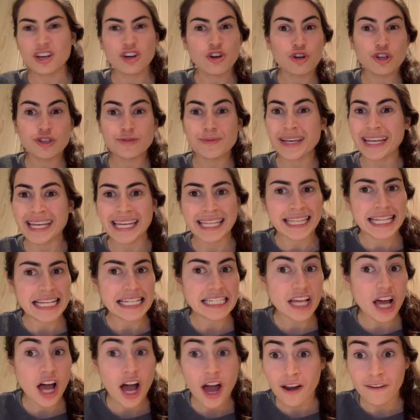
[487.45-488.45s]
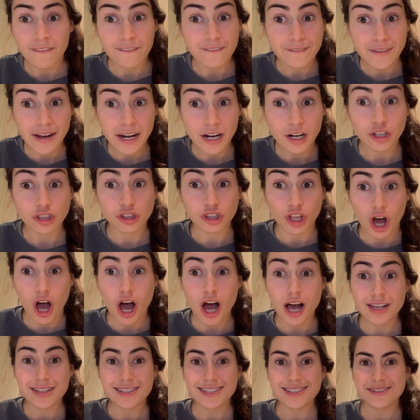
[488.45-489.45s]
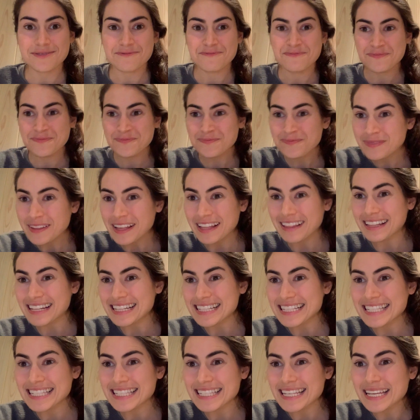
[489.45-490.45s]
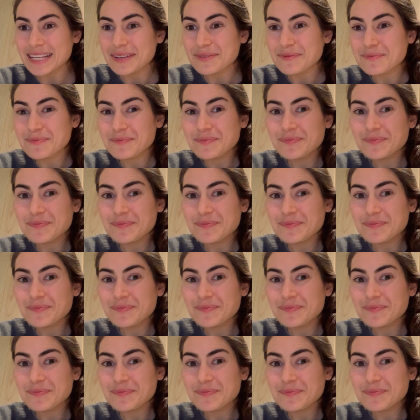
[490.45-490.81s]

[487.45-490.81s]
who's making these unfair laws. Let's see.